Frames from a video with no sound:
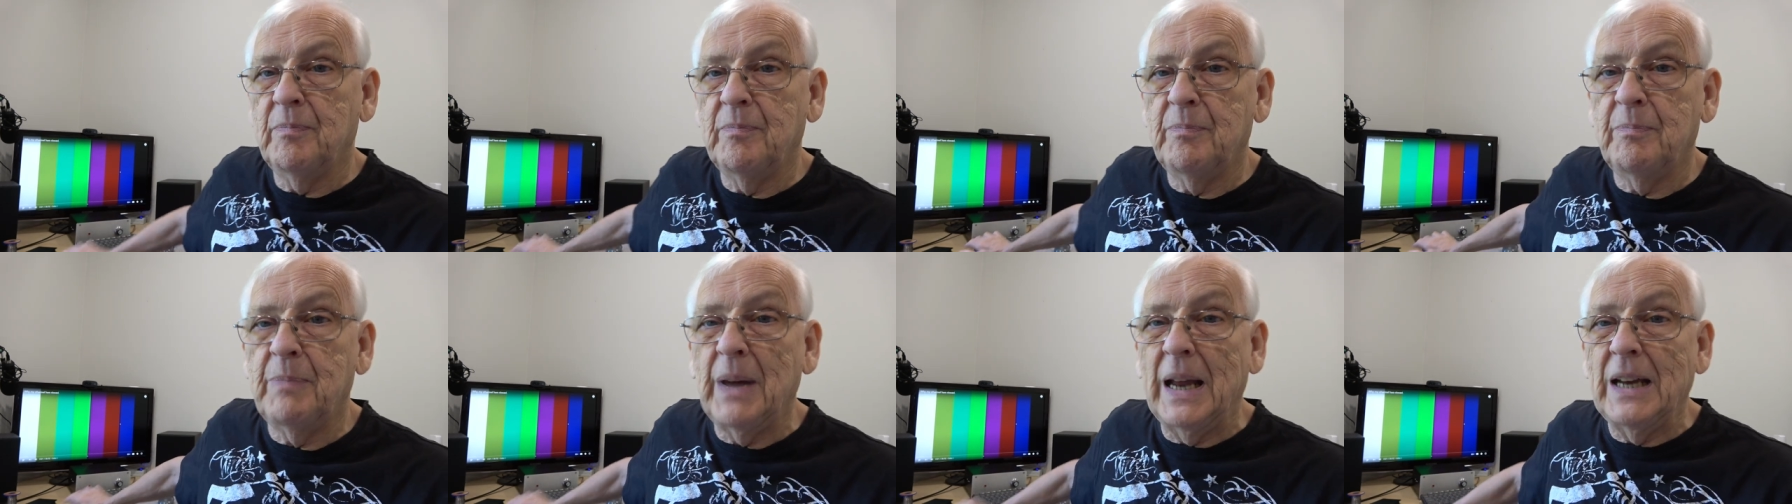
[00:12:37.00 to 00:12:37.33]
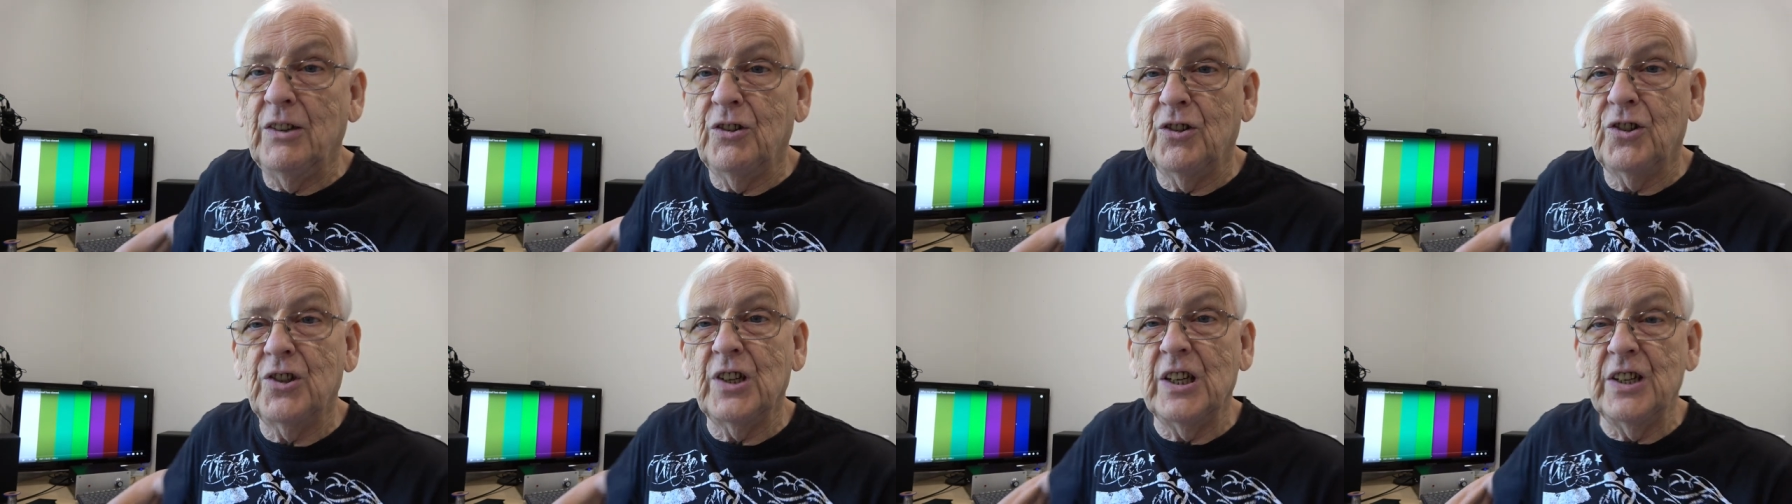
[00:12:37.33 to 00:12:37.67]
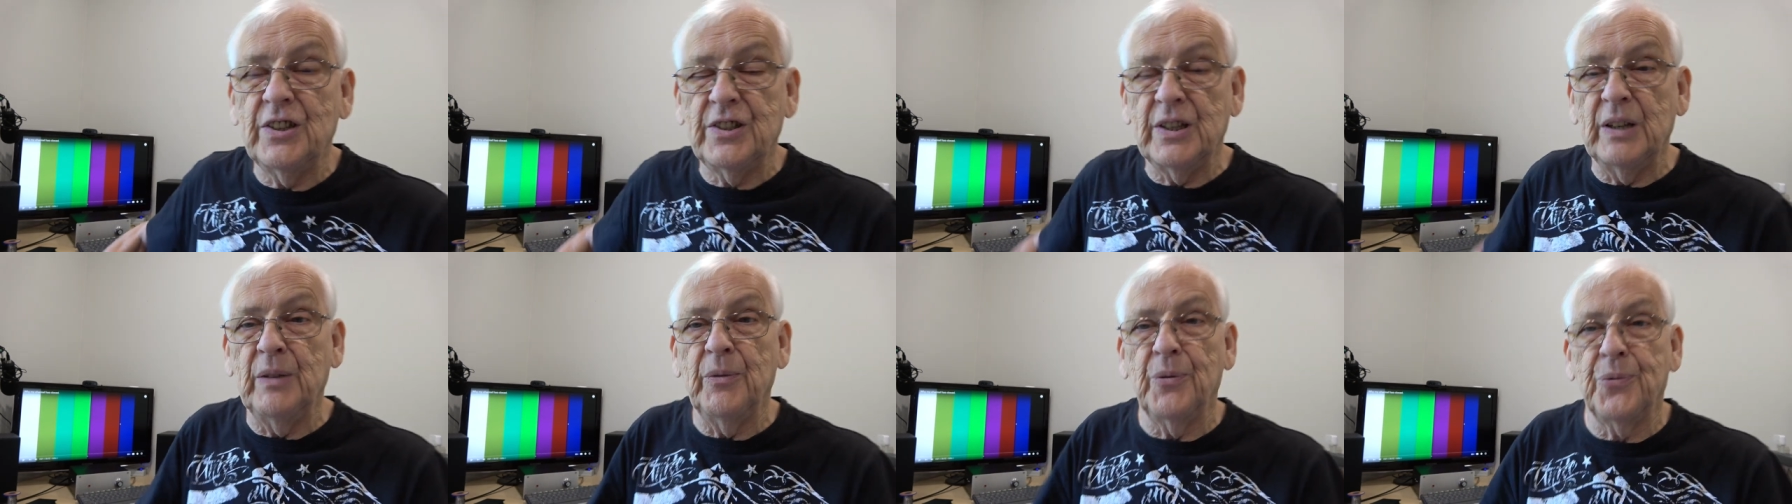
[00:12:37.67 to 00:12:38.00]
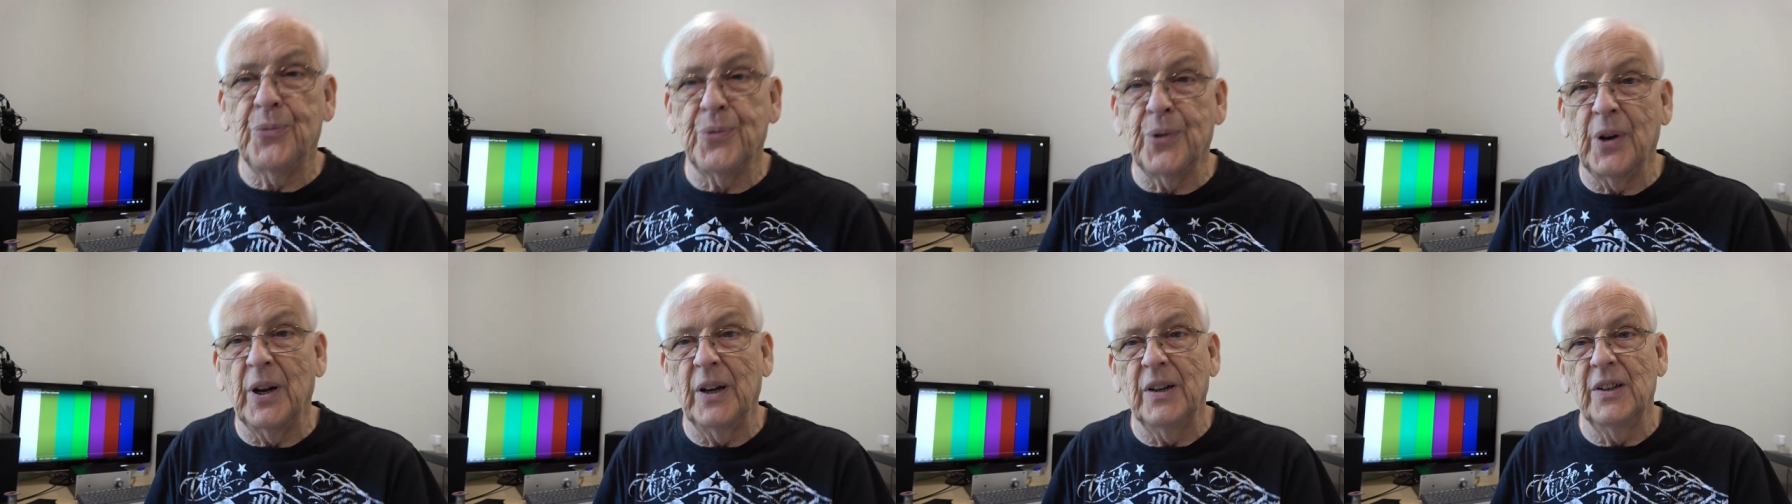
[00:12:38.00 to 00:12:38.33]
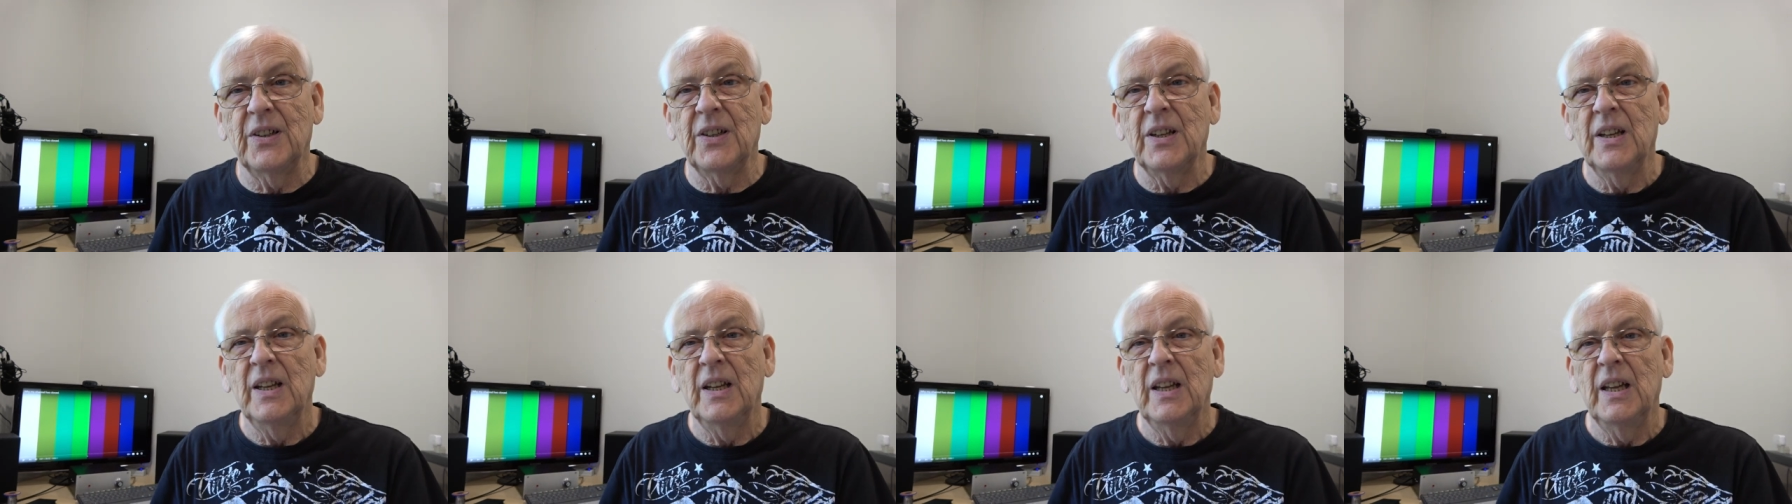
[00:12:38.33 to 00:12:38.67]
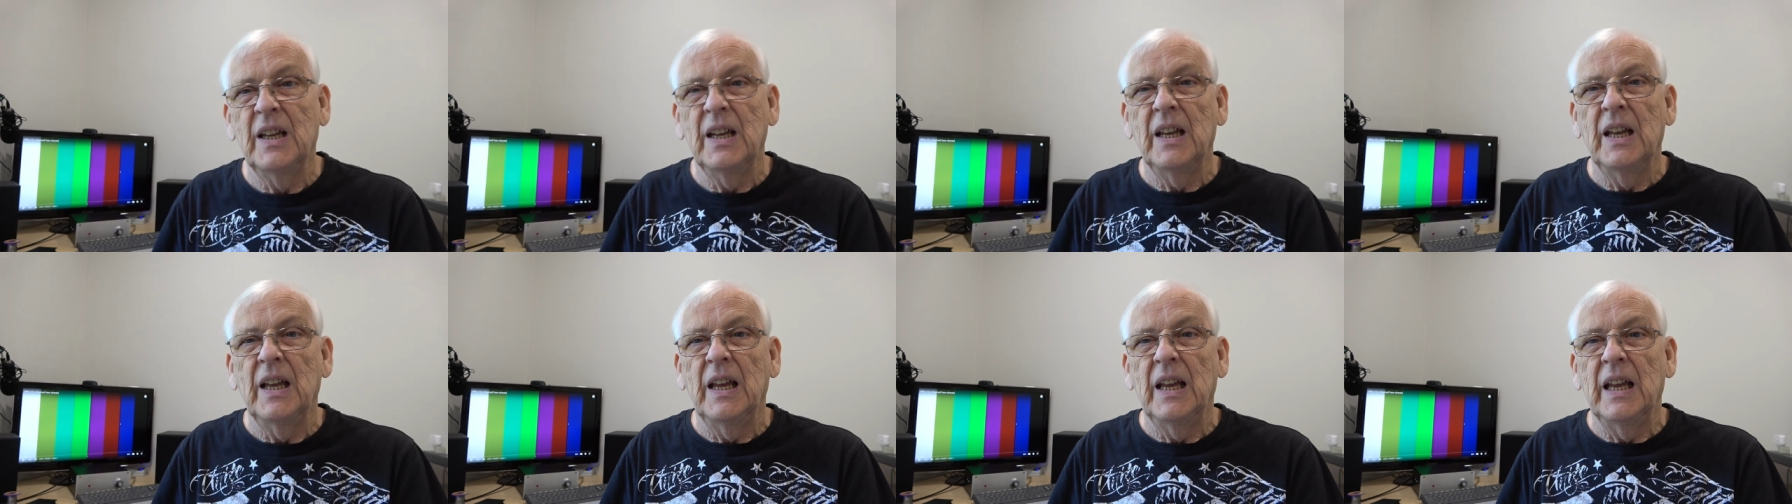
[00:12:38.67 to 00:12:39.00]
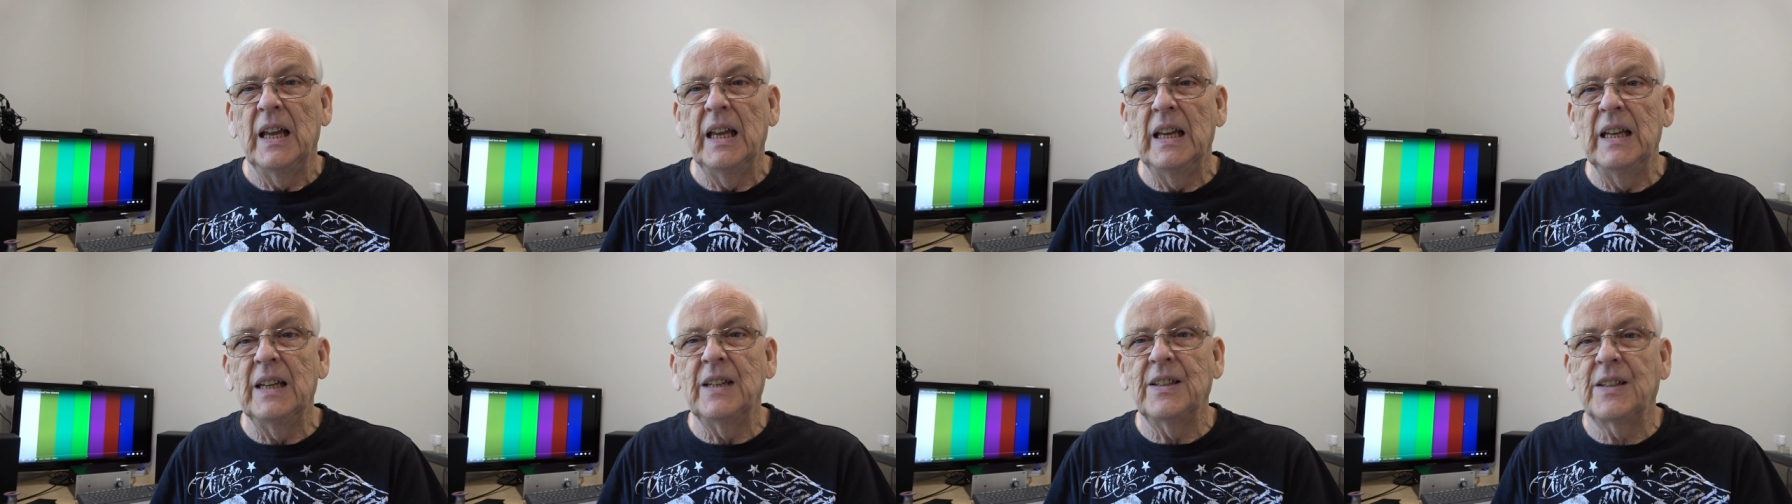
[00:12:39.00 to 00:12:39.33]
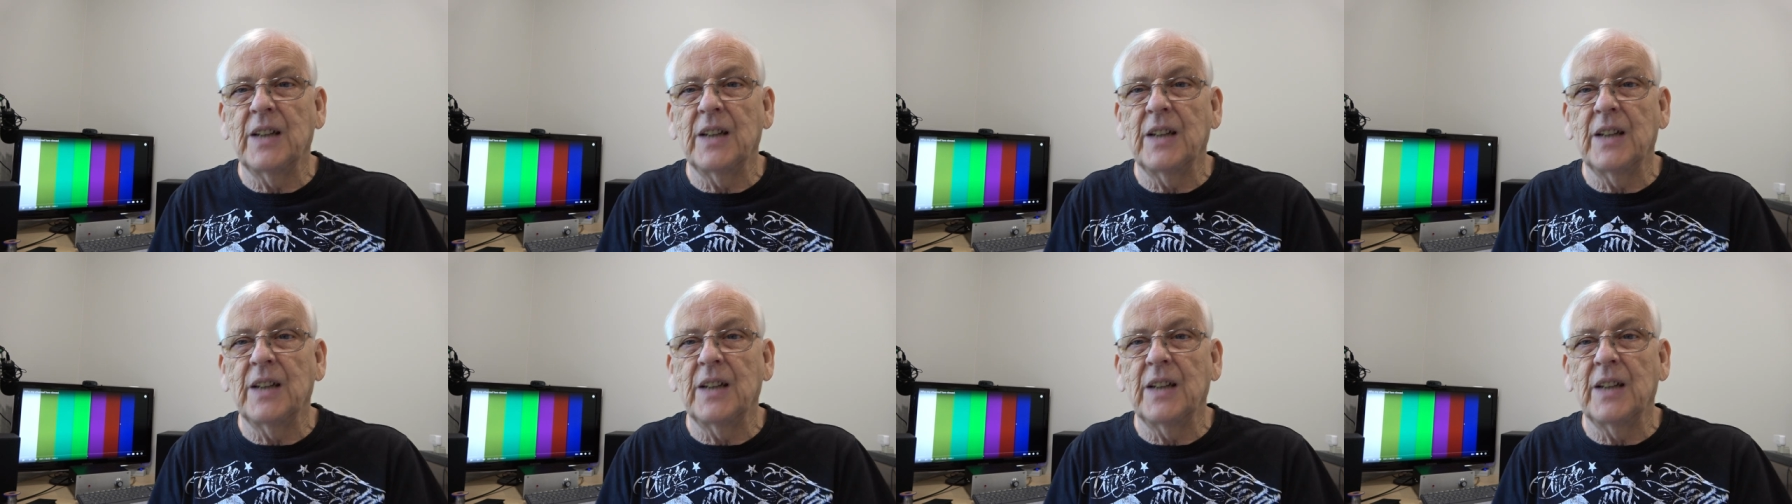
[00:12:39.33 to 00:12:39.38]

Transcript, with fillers: bench is in front, it